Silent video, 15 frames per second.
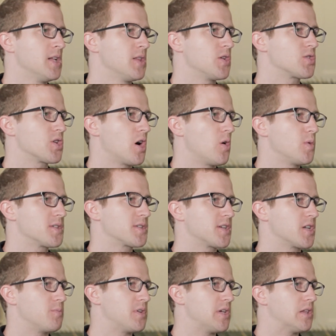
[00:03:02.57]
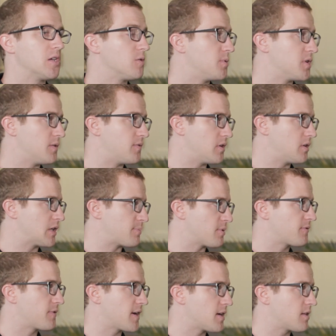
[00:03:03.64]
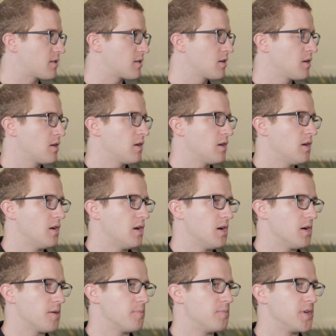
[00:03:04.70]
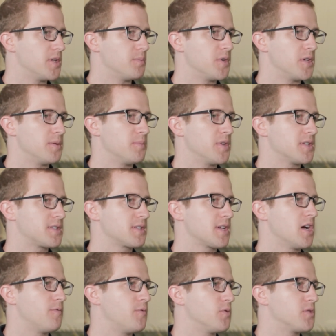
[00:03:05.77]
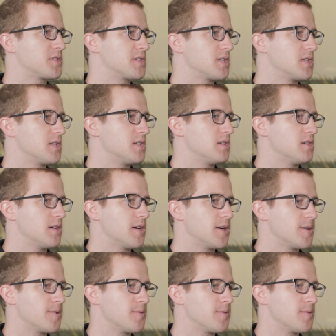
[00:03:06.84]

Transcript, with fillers: There's always going to be a little bit of a leap of faith, uh, but it, but it, but it's helpful to see uh,